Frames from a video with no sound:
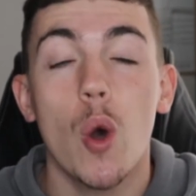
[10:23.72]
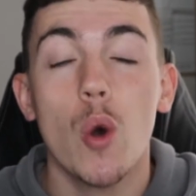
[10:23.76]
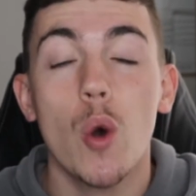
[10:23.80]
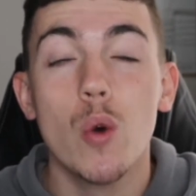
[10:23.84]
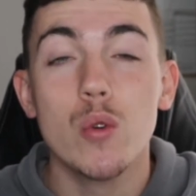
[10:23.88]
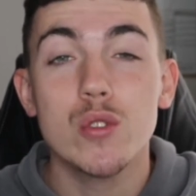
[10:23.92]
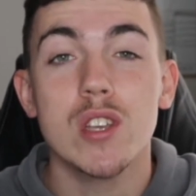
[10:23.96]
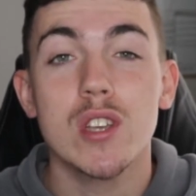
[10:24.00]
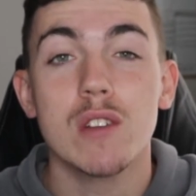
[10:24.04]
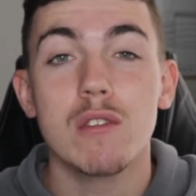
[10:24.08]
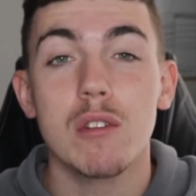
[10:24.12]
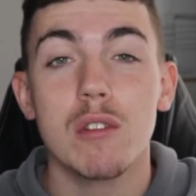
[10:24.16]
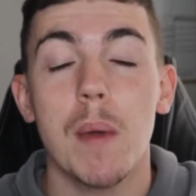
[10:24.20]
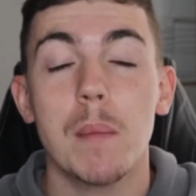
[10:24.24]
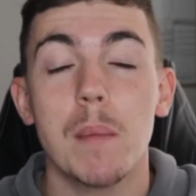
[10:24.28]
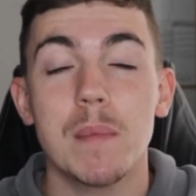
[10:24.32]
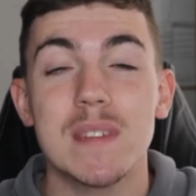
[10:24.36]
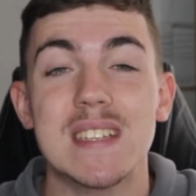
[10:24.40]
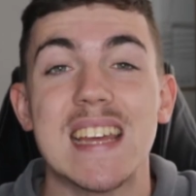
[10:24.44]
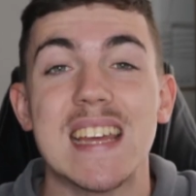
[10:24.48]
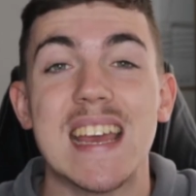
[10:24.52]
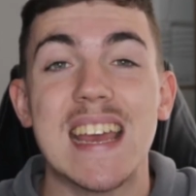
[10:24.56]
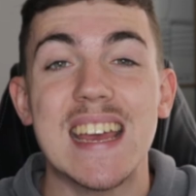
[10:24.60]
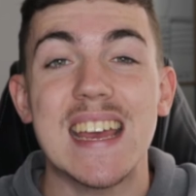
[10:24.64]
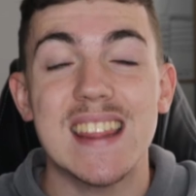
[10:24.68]
Also, remember
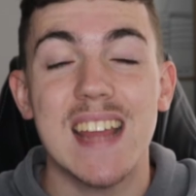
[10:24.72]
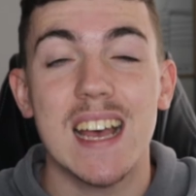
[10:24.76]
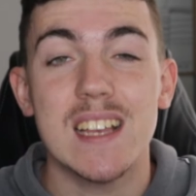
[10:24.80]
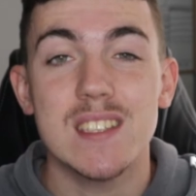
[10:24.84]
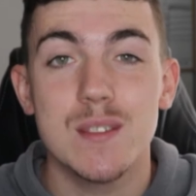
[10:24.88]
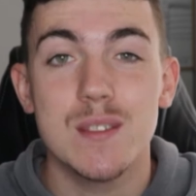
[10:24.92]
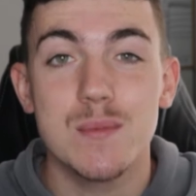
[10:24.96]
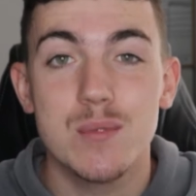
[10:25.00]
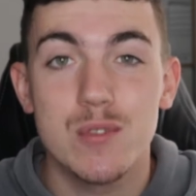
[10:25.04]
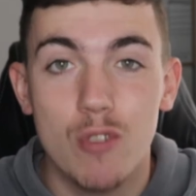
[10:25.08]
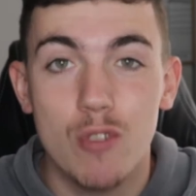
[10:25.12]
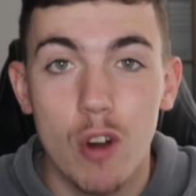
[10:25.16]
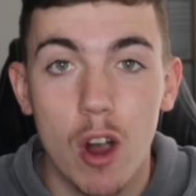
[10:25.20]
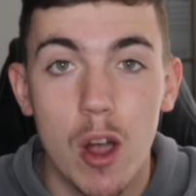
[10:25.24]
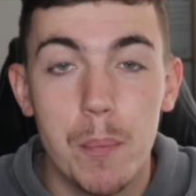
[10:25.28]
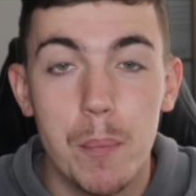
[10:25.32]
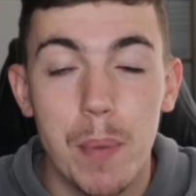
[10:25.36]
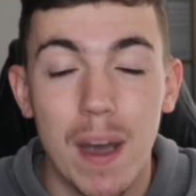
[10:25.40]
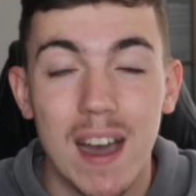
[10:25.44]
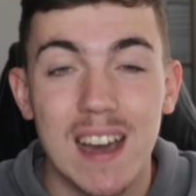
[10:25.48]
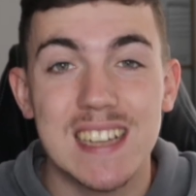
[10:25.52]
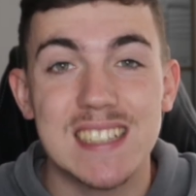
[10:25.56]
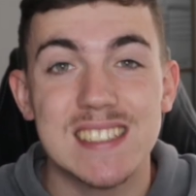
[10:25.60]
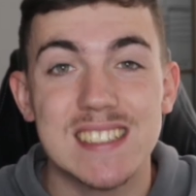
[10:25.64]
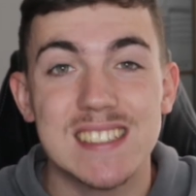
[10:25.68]
to hit that subscribe
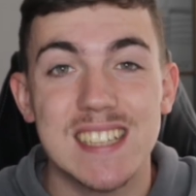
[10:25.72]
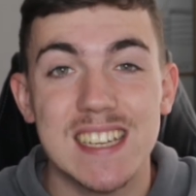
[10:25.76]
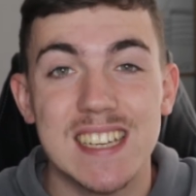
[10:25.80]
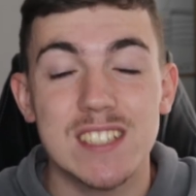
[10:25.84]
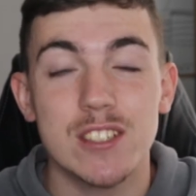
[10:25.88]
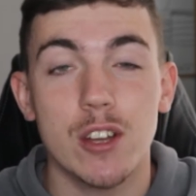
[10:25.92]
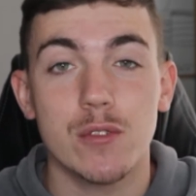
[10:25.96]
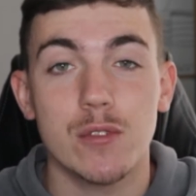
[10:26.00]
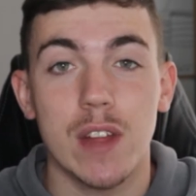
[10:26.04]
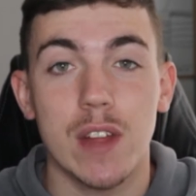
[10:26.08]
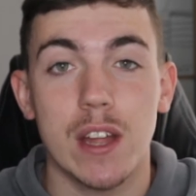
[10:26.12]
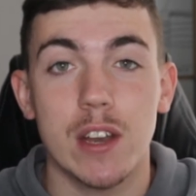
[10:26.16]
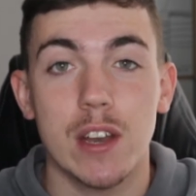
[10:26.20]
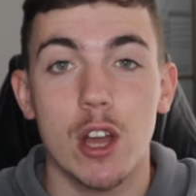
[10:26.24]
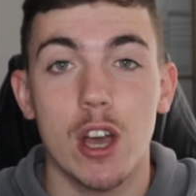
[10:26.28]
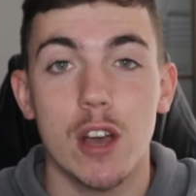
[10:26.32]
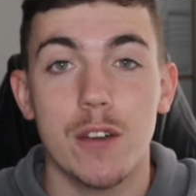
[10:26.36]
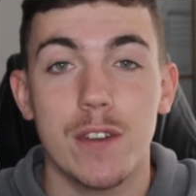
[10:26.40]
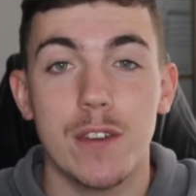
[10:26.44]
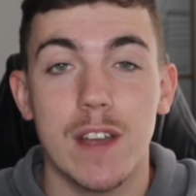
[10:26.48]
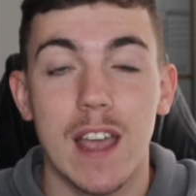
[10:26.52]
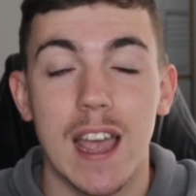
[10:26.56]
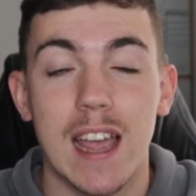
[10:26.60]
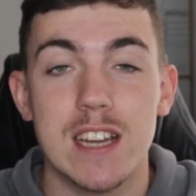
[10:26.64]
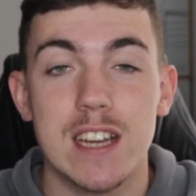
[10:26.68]
button and ding dong that
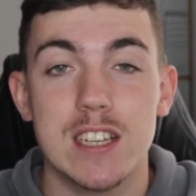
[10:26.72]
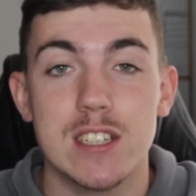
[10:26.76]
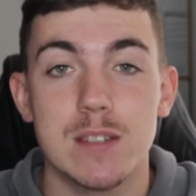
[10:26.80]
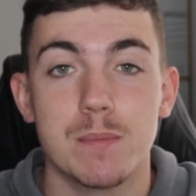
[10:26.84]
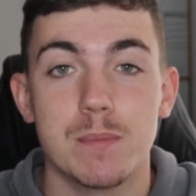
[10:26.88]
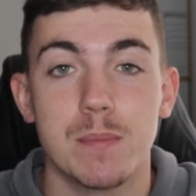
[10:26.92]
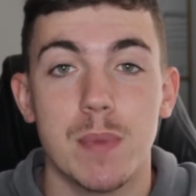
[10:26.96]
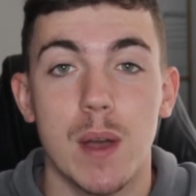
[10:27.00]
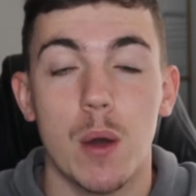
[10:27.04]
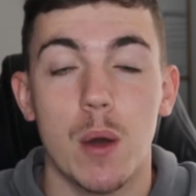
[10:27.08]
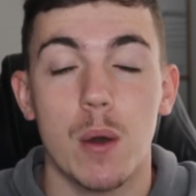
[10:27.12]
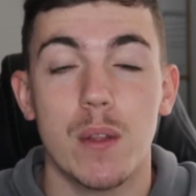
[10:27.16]
notification bell.